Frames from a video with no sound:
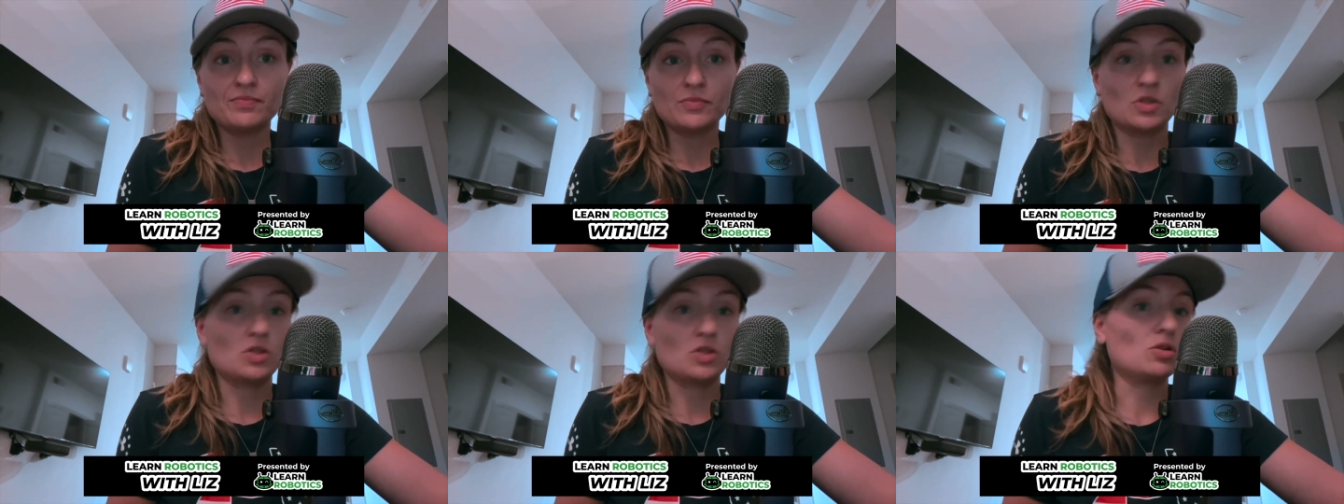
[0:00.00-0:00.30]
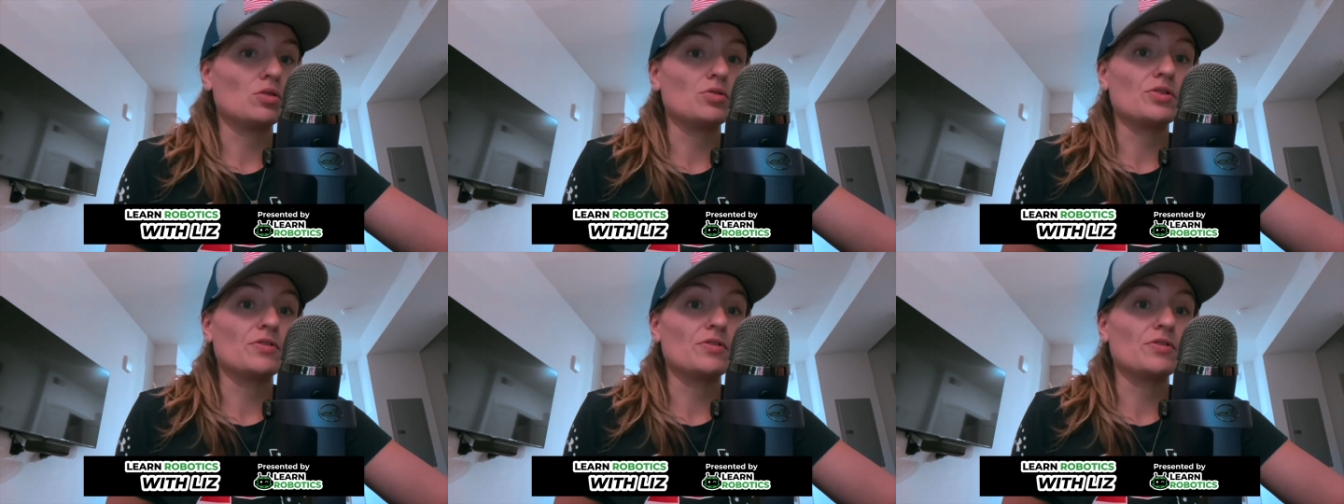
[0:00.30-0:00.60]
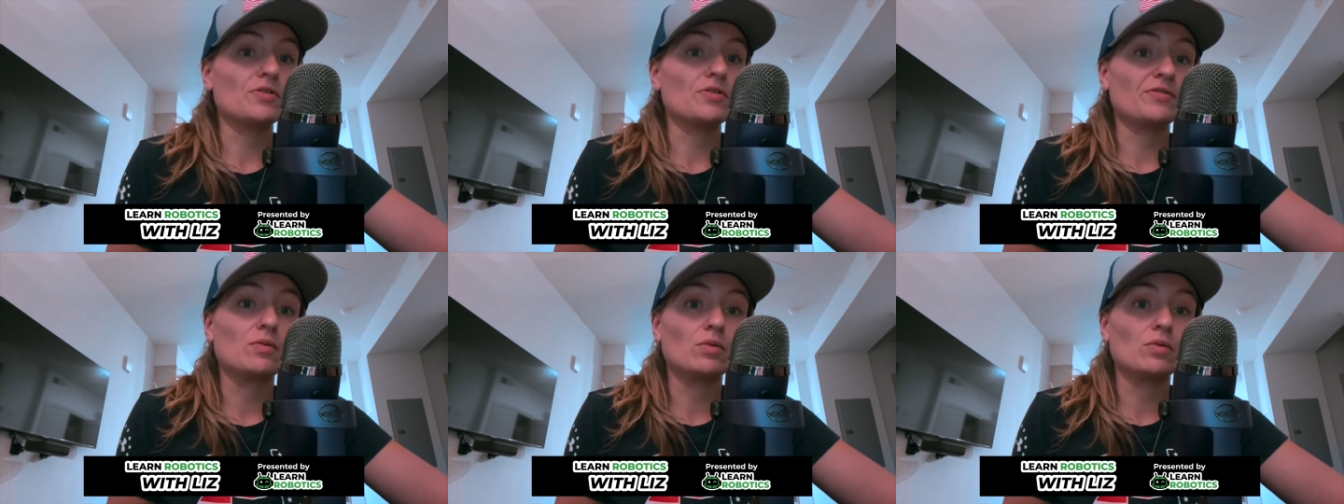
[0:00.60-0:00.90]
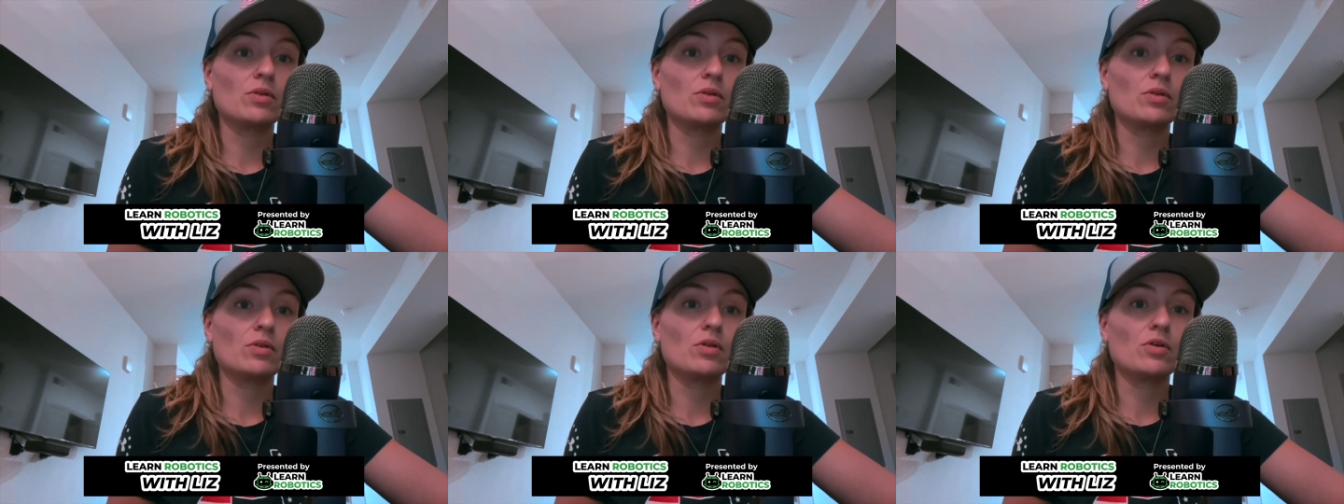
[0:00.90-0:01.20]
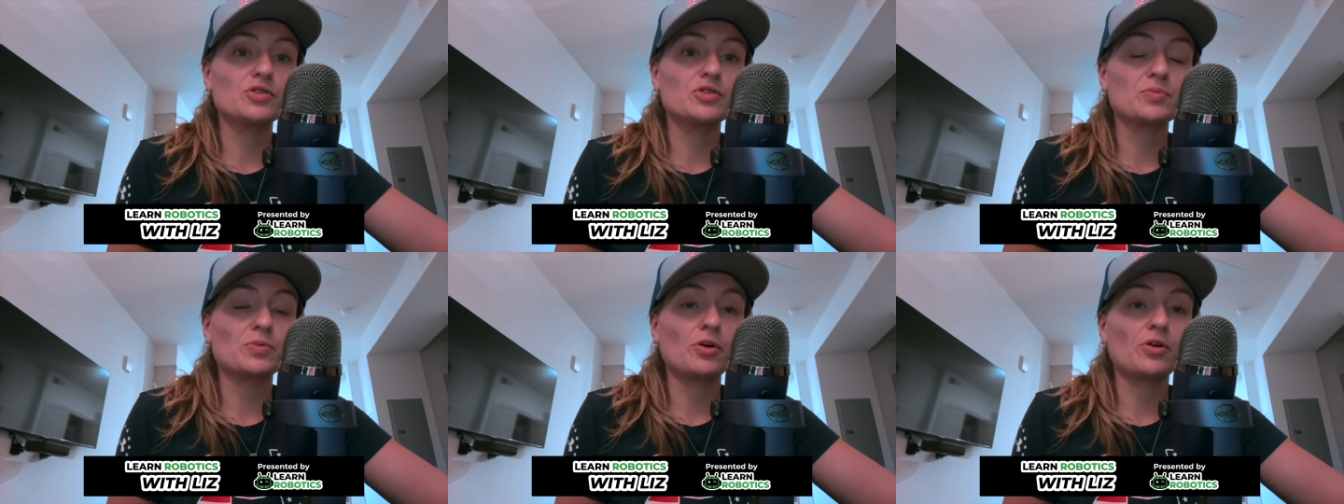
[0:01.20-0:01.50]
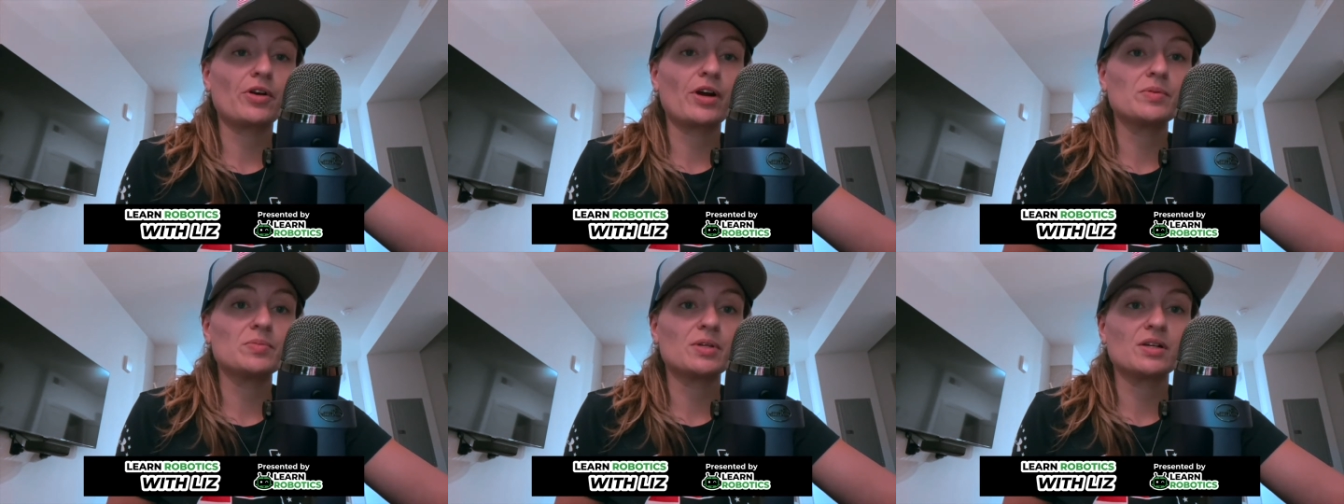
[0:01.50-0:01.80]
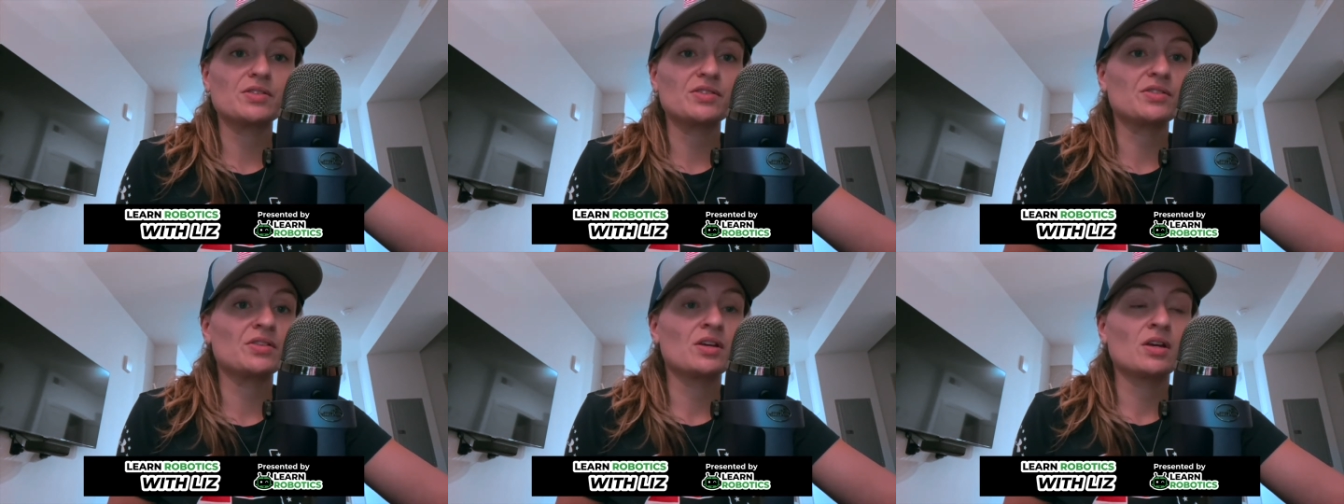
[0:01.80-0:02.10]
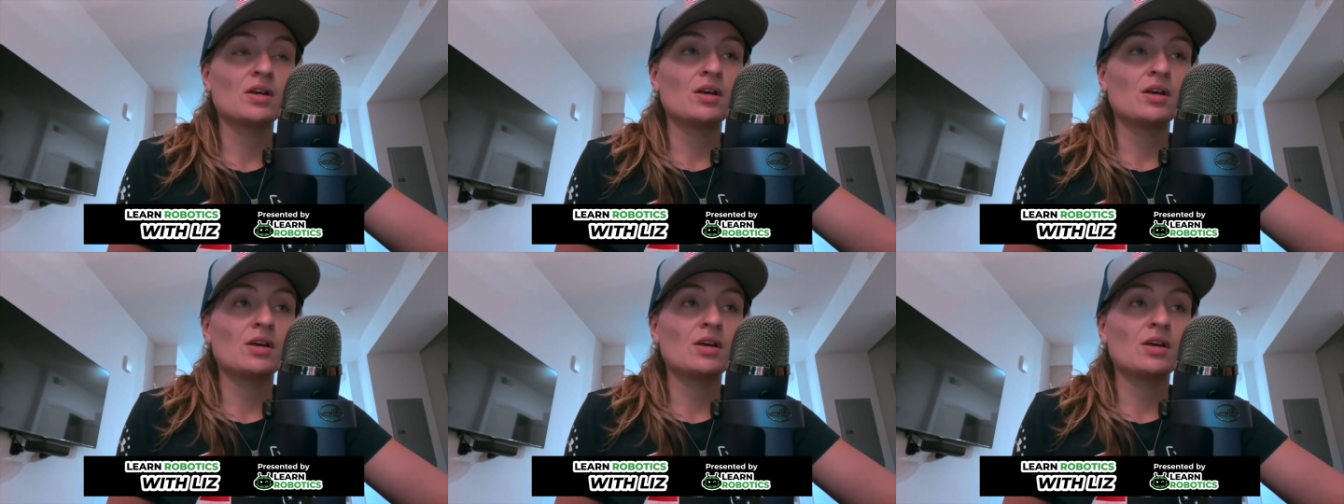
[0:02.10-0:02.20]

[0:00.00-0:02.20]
you know, to find one of those programs because